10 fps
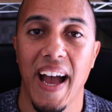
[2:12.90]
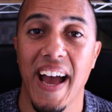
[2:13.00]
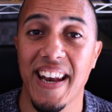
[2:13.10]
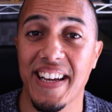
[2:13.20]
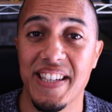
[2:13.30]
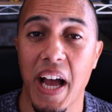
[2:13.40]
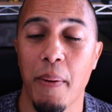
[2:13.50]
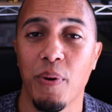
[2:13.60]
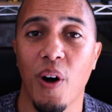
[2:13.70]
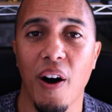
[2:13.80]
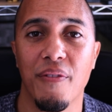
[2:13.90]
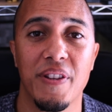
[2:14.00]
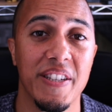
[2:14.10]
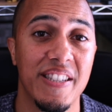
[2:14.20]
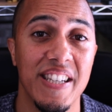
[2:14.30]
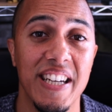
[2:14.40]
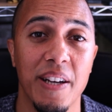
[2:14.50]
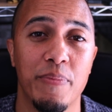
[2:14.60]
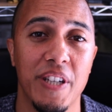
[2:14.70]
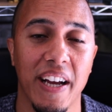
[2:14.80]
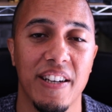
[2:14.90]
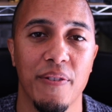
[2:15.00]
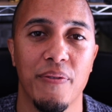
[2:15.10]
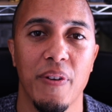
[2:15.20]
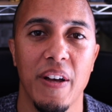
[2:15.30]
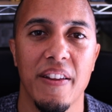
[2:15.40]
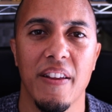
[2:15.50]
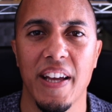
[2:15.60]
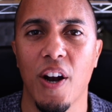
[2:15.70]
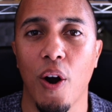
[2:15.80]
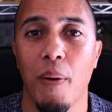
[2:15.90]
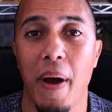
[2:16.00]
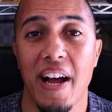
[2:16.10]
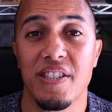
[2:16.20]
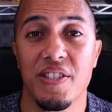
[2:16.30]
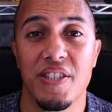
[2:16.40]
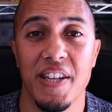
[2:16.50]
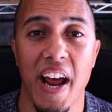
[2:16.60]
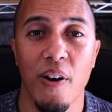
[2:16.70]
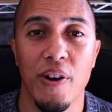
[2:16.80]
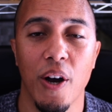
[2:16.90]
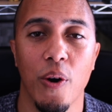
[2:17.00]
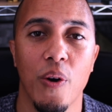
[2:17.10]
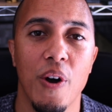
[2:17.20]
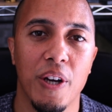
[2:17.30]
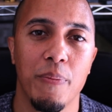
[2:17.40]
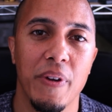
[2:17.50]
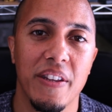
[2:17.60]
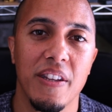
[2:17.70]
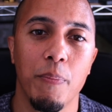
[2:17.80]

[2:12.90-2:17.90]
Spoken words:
An example of the scene objective in our imagined scenario could be that the